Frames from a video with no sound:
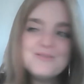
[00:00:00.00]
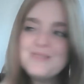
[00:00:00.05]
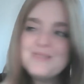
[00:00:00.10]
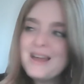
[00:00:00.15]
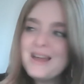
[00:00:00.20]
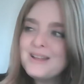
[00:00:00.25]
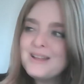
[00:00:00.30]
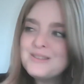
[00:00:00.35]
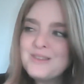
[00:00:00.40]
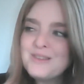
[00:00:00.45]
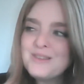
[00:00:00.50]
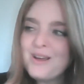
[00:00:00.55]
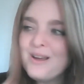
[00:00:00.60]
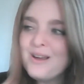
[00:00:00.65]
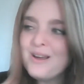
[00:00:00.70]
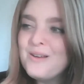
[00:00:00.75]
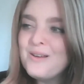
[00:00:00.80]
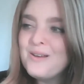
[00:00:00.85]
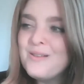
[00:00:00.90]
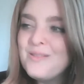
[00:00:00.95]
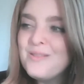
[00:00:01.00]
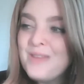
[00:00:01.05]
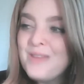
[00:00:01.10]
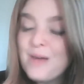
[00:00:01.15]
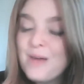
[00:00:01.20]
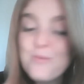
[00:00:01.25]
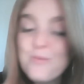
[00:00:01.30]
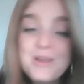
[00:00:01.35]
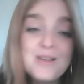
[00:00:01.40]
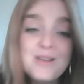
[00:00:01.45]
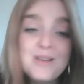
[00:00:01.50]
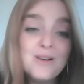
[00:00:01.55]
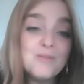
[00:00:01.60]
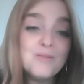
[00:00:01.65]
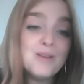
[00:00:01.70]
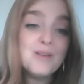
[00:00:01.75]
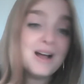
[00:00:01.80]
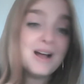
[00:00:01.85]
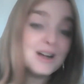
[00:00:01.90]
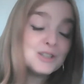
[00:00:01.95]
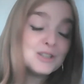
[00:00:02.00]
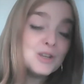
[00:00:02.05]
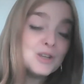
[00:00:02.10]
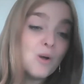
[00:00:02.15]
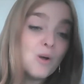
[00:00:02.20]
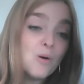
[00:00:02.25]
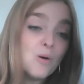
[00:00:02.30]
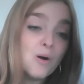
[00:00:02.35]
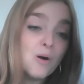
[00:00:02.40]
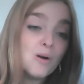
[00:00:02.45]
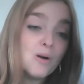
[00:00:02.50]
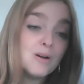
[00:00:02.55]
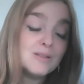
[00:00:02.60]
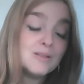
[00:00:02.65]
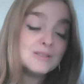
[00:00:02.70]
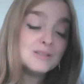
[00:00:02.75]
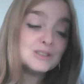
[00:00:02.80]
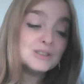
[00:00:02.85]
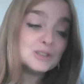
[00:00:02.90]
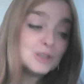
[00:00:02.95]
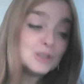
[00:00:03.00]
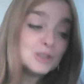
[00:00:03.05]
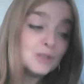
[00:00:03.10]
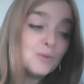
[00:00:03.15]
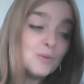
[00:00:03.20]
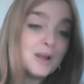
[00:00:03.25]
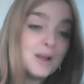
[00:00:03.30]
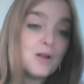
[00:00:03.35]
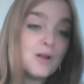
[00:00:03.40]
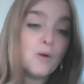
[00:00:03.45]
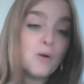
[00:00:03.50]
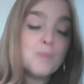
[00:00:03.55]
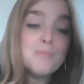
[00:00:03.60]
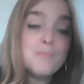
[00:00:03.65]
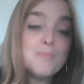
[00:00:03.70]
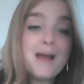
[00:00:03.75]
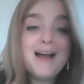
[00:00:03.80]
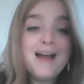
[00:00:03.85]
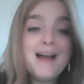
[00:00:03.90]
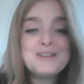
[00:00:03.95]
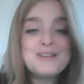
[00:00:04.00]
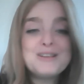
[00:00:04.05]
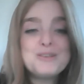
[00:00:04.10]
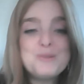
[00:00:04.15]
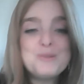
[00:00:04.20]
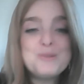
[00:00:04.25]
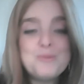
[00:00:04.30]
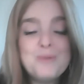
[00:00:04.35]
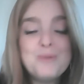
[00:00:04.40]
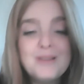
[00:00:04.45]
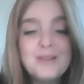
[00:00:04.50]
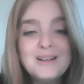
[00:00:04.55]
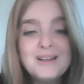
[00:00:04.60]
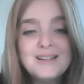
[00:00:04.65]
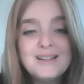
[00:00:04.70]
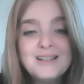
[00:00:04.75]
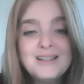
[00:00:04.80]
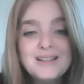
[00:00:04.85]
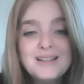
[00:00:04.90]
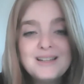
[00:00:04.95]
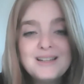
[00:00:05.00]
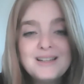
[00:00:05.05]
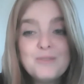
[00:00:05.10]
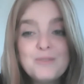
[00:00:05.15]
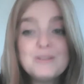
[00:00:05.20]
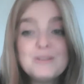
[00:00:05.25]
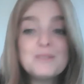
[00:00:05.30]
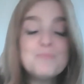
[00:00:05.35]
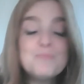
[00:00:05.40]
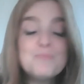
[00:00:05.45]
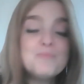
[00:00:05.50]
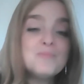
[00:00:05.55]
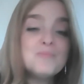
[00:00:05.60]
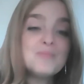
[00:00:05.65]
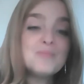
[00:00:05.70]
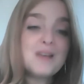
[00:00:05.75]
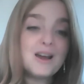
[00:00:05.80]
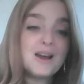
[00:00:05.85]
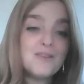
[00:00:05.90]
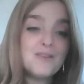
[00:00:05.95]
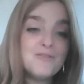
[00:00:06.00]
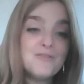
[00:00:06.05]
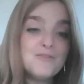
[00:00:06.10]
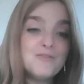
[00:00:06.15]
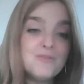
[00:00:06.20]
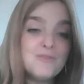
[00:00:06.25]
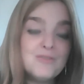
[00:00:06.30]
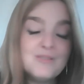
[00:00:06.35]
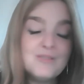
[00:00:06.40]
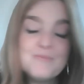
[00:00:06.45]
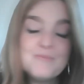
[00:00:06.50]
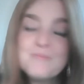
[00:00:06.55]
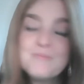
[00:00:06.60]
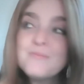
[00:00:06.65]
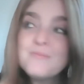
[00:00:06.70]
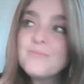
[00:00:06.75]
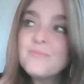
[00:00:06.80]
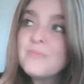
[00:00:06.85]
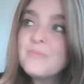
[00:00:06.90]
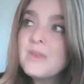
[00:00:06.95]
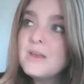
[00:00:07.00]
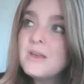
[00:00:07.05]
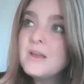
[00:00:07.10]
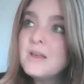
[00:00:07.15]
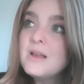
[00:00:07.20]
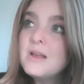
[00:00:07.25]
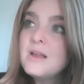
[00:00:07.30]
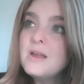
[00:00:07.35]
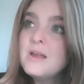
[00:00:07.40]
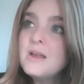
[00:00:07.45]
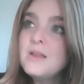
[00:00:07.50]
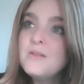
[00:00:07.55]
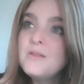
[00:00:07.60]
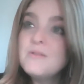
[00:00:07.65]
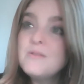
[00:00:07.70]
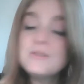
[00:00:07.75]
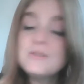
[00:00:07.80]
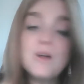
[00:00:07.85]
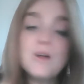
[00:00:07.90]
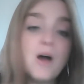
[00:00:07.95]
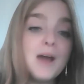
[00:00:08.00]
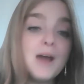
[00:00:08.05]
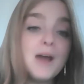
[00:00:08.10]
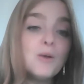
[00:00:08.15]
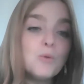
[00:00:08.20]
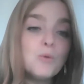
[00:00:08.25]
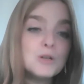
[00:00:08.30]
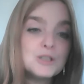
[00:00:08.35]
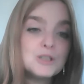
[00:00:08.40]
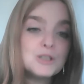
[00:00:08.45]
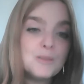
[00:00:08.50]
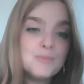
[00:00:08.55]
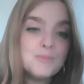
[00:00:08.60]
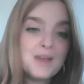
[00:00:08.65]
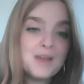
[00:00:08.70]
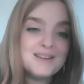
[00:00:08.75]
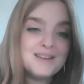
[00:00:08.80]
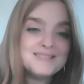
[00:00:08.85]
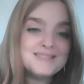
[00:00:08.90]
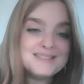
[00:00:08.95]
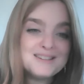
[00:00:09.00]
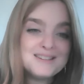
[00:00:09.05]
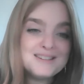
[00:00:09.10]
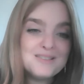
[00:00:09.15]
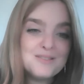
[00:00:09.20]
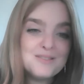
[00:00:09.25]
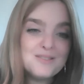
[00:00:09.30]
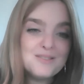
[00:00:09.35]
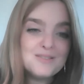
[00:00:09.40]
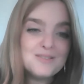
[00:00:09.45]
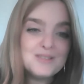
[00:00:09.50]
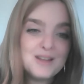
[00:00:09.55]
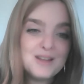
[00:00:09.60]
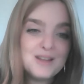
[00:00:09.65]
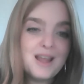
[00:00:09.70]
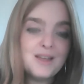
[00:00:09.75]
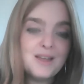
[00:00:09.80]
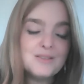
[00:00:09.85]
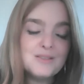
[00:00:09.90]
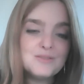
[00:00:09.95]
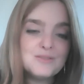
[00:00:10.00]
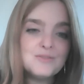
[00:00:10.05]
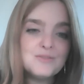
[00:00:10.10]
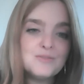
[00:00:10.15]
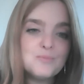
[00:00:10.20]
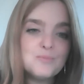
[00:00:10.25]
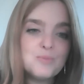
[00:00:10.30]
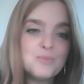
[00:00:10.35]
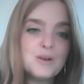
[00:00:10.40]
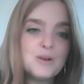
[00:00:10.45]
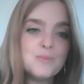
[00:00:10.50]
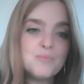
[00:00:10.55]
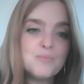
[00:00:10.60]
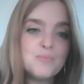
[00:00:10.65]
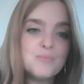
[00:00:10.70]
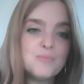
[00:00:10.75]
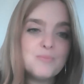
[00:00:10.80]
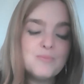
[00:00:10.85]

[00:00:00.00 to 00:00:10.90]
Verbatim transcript: that uh, that we actually go a certain way going back to there is a kind of there is an idol worship that is today is pretty